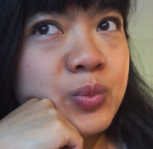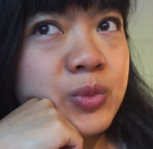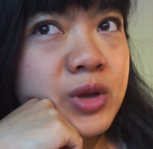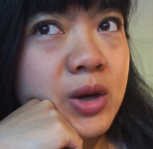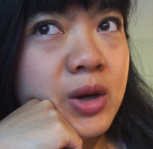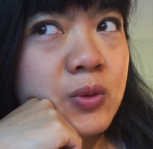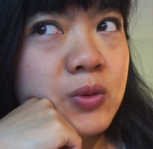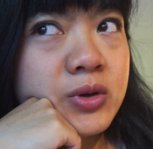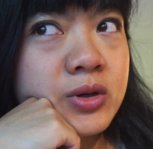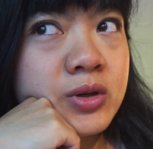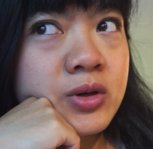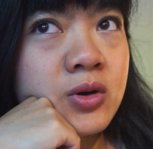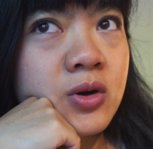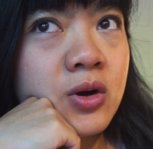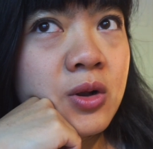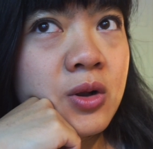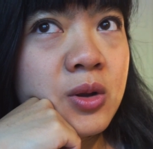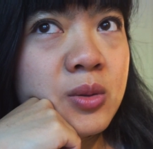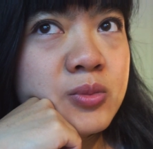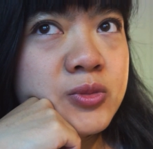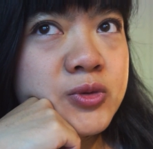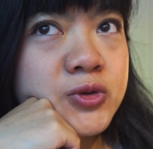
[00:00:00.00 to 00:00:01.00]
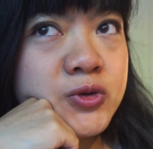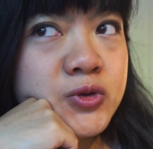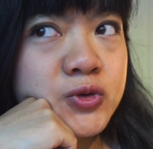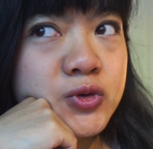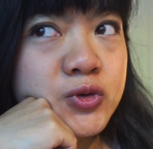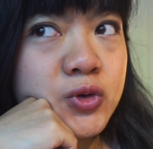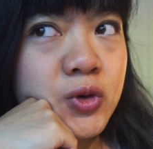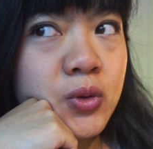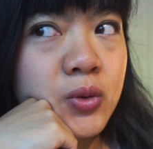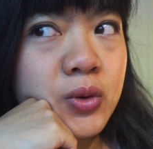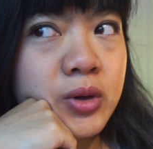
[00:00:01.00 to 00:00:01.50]
I wouldn't call him
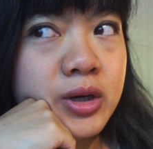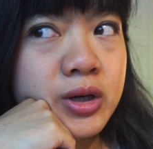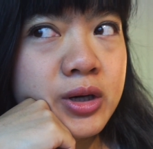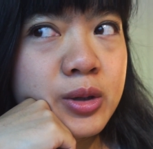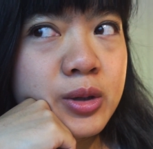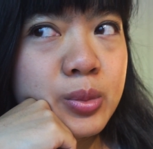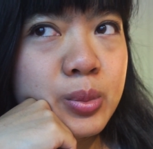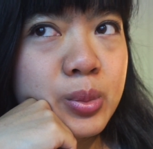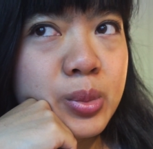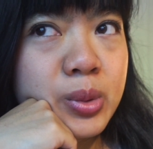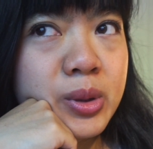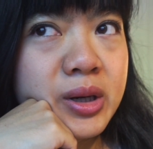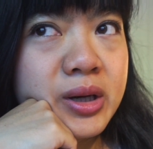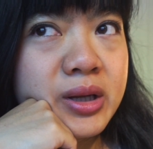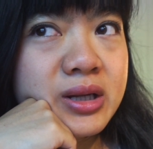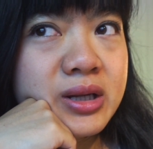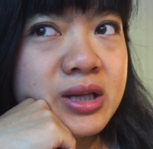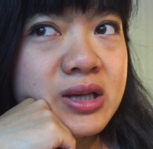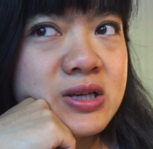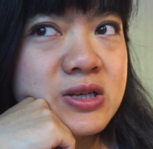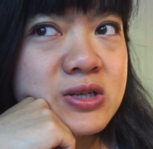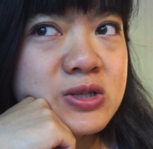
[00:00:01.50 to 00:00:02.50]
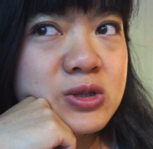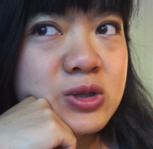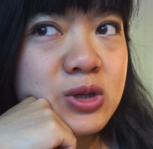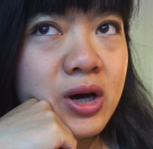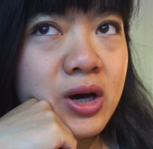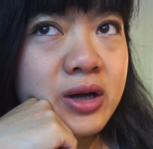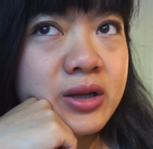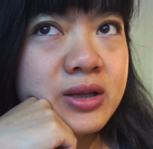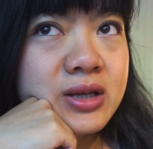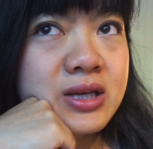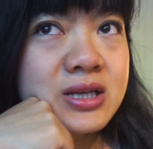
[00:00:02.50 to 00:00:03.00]
stoic, but he's
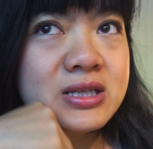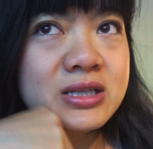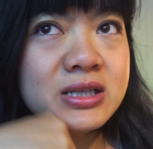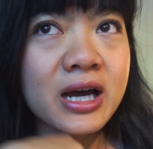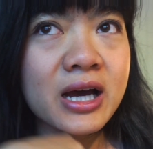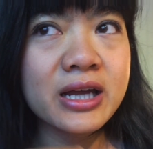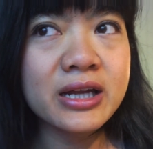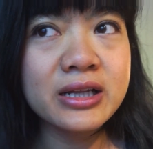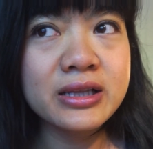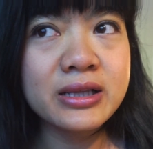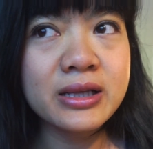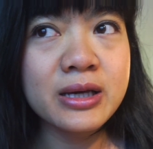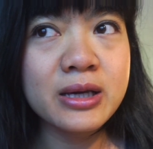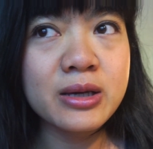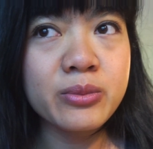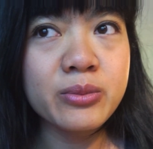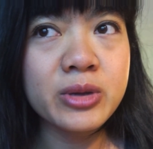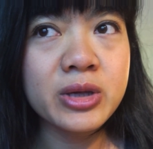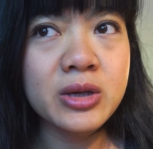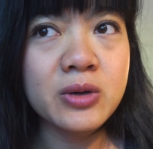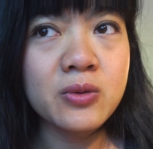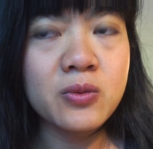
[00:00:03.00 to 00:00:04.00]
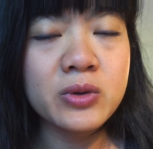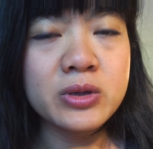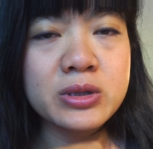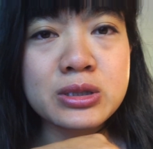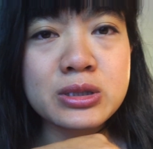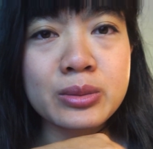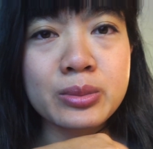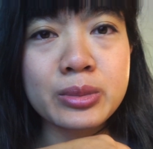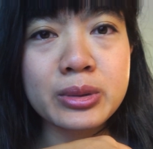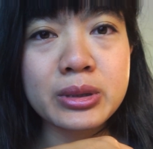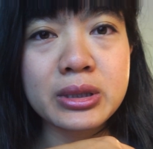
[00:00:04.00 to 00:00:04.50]
kind of like me. When
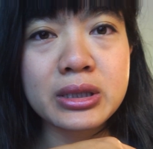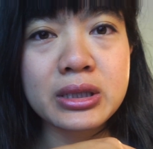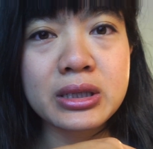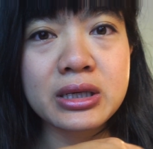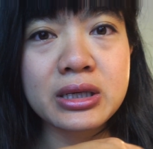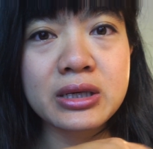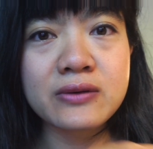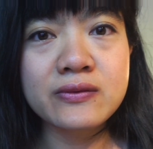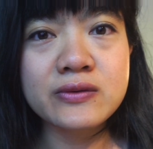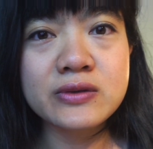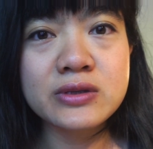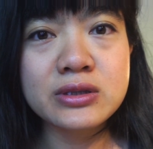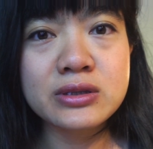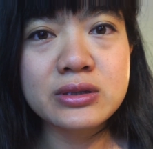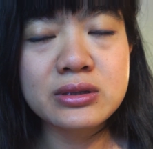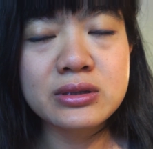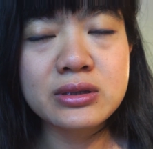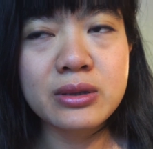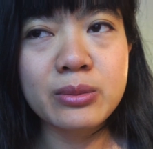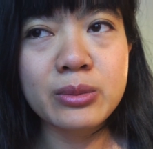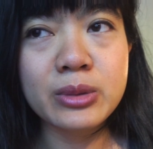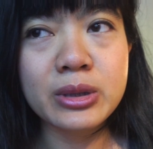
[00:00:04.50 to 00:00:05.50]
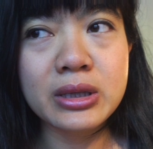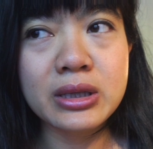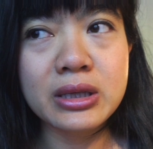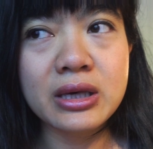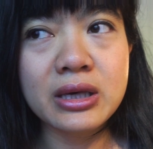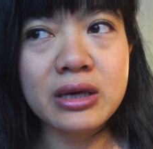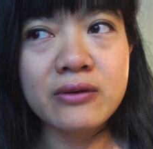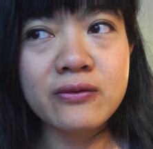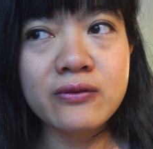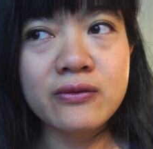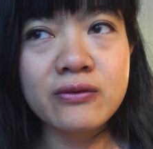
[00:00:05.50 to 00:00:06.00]
somebody gives them a
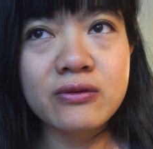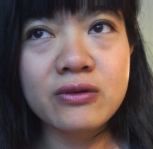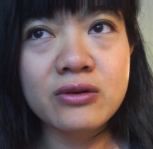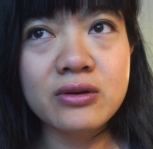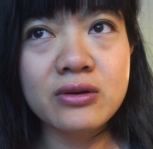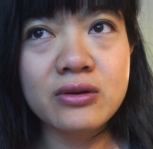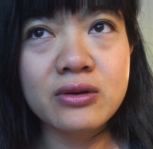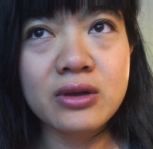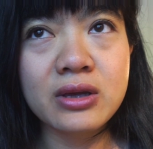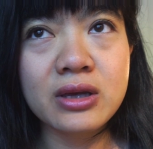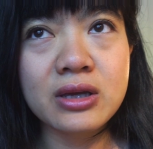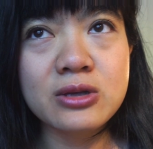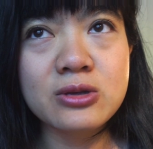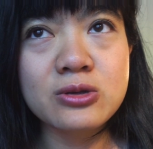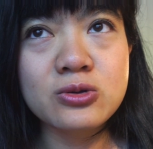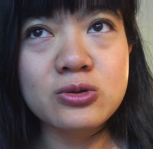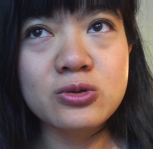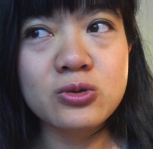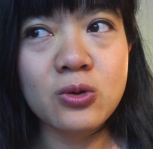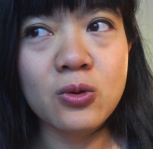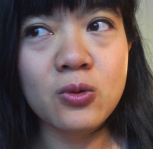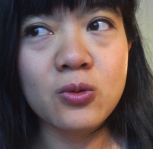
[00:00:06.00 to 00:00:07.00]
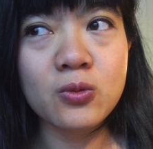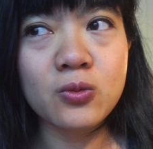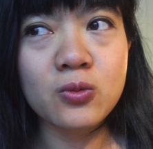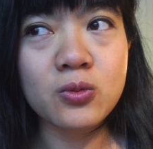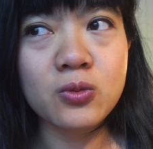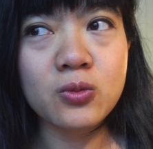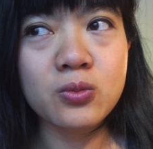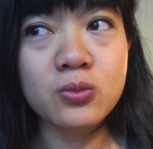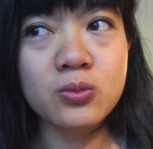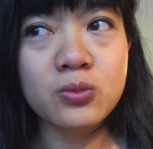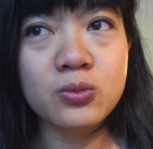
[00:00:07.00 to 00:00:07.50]
gift, they don't
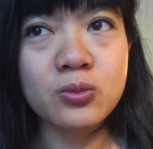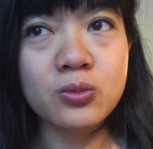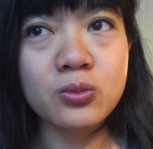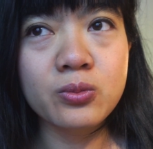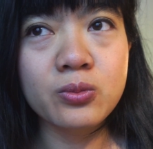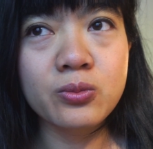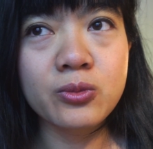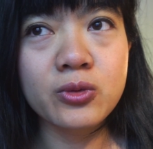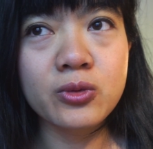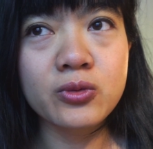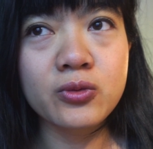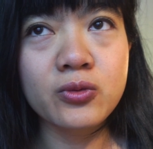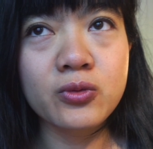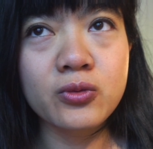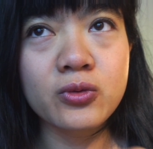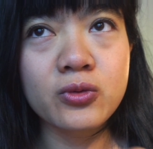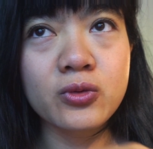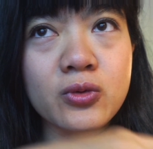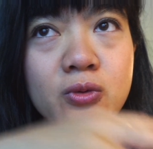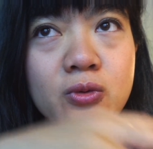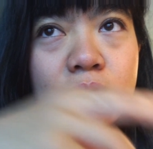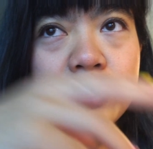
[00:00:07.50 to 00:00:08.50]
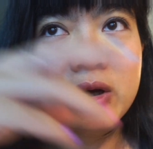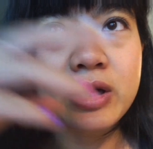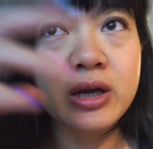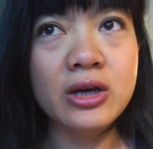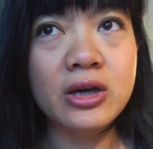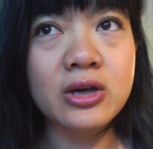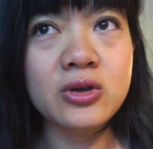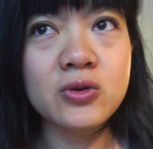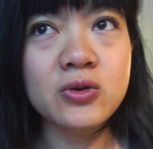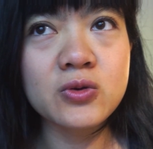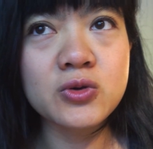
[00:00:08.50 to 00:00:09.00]
do like
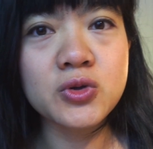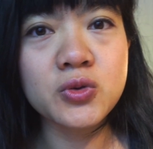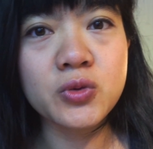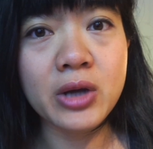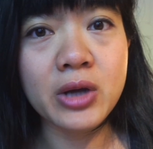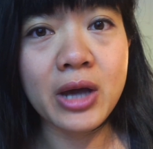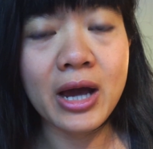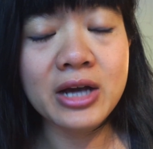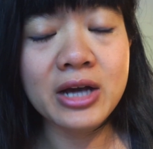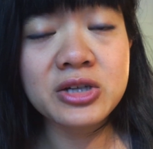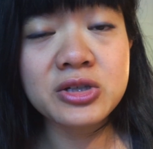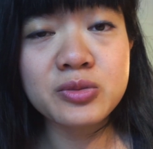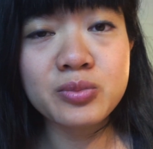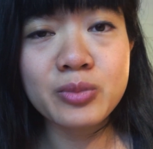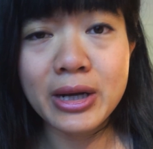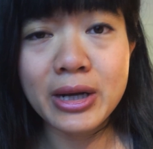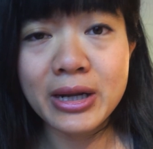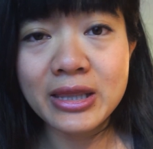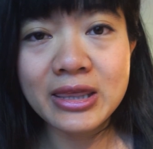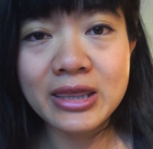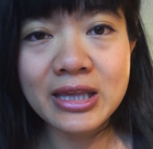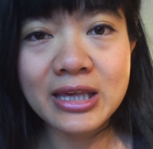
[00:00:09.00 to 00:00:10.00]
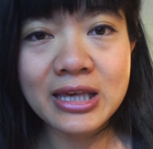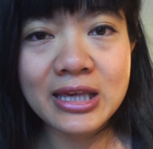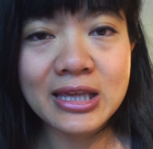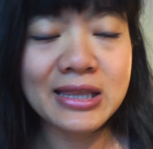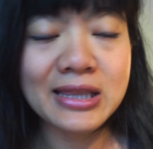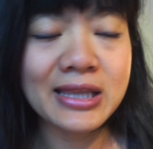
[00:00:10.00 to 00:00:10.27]
a huge reaction, but I think he